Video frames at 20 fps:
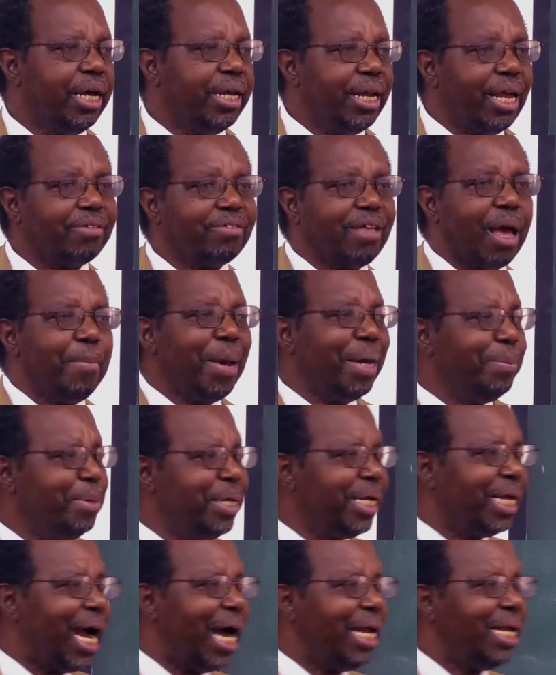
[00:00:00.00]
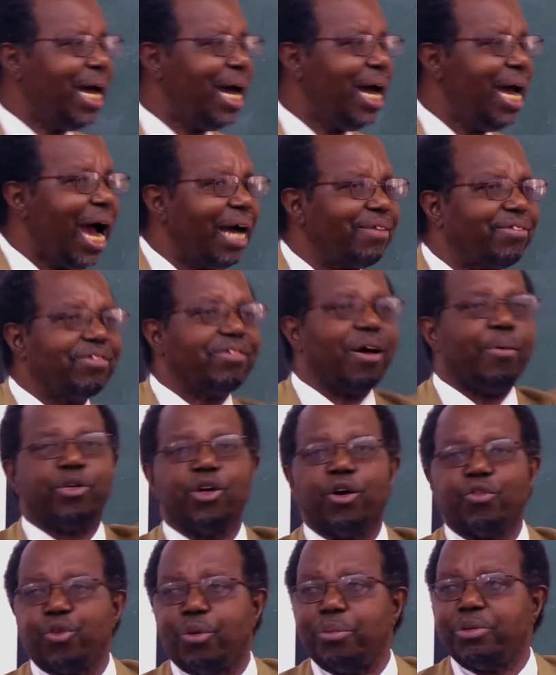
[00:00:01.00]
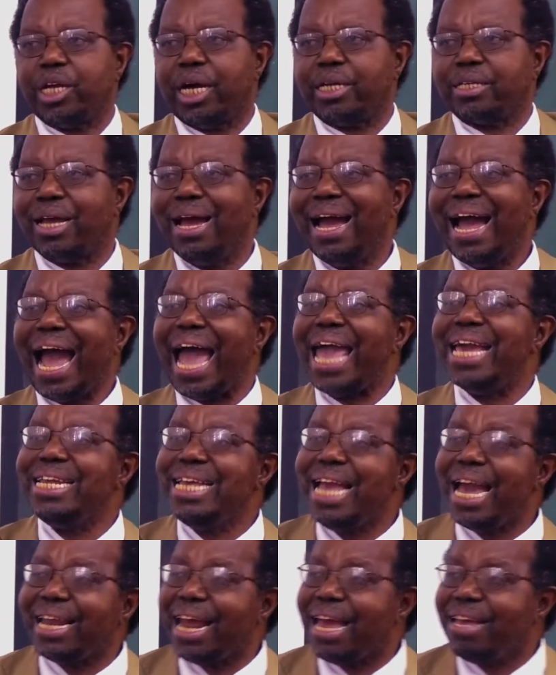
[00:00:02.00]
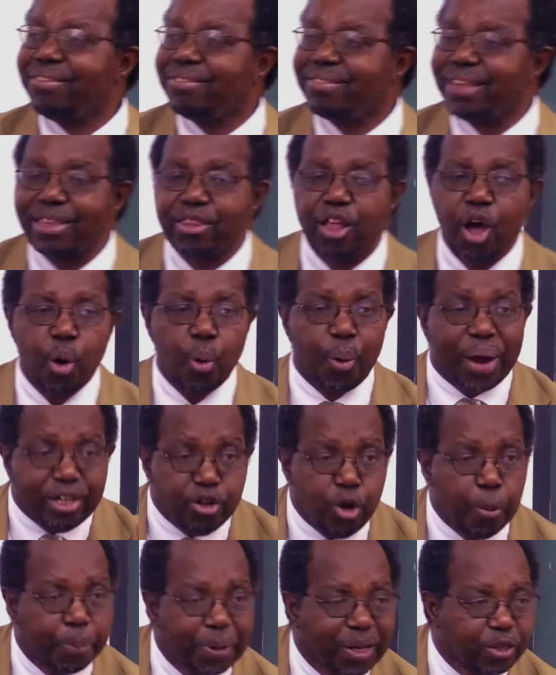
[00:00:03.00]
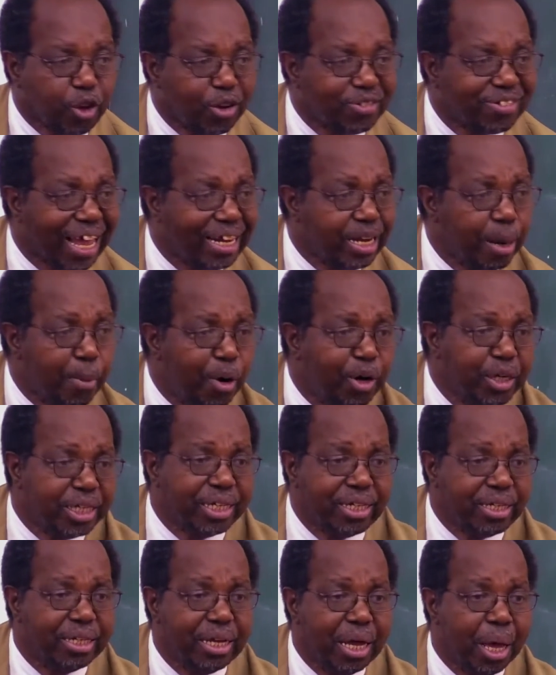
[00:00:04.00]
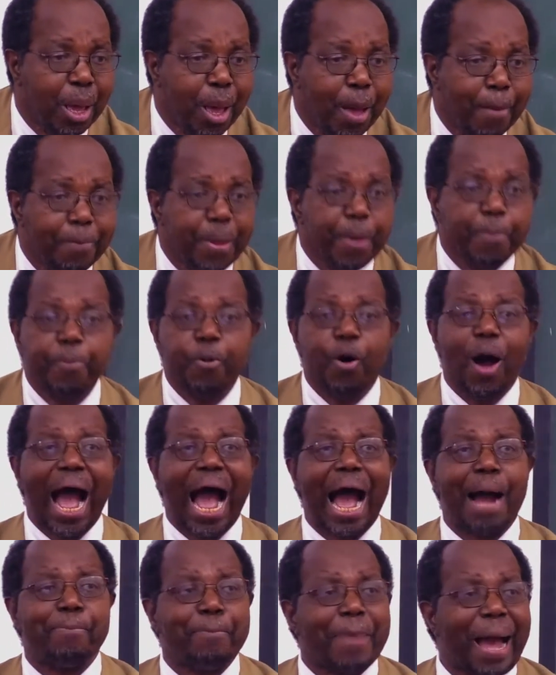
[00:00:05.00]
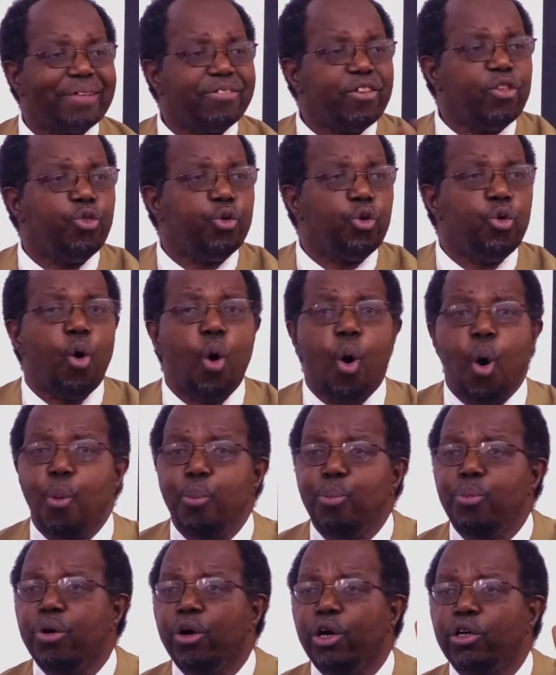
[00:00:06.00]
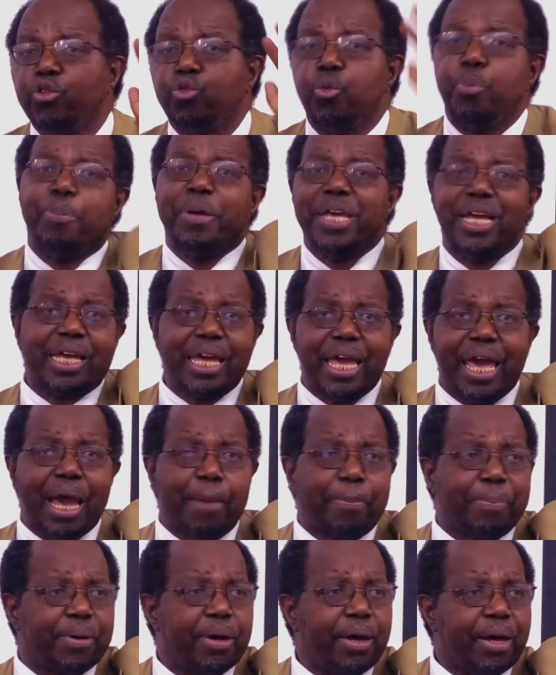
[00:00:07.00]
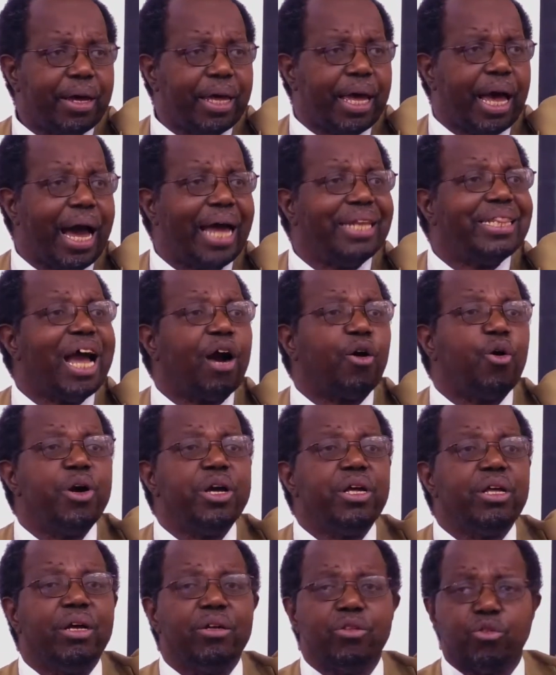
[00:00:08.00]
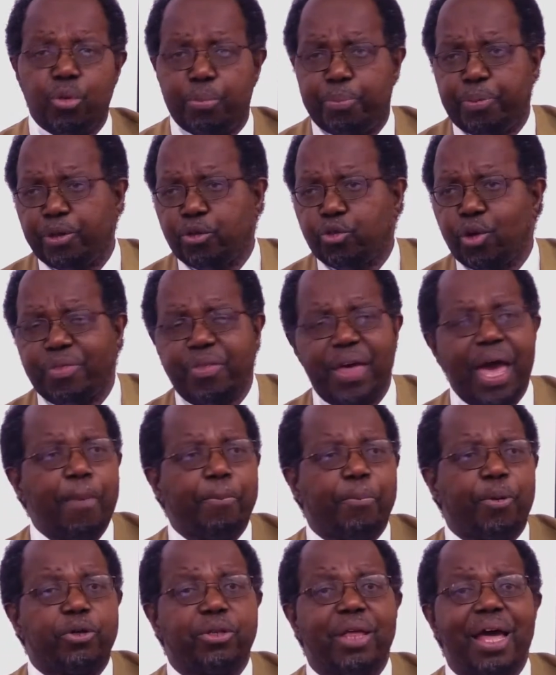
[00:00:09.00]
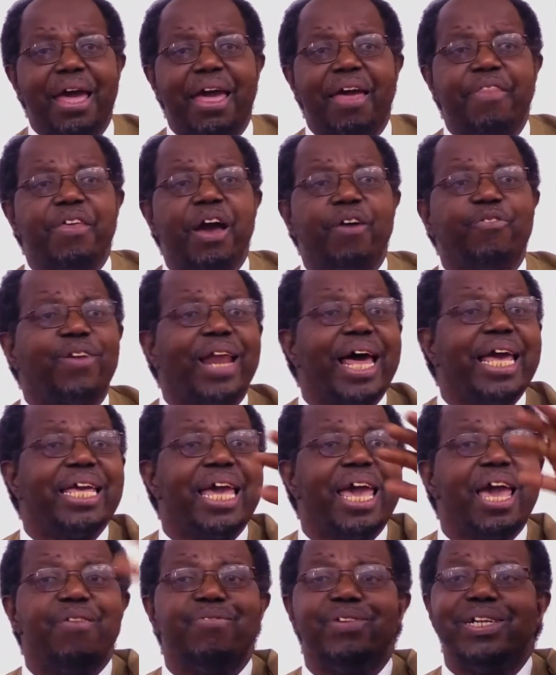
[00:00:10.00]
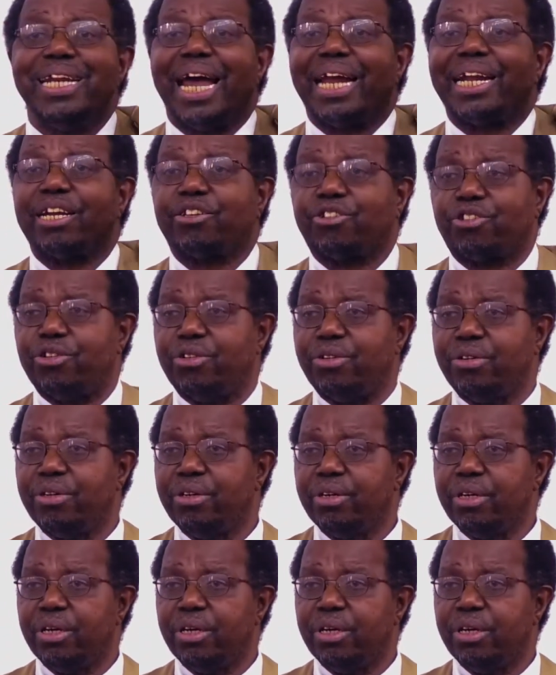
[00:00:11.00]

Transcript: Next time I'm in Ghana, I see somebody else from the church. I realized that when you preach on Saturday morning, people are passing through home to pick air, and they are going to the airport, and they are flying every direction.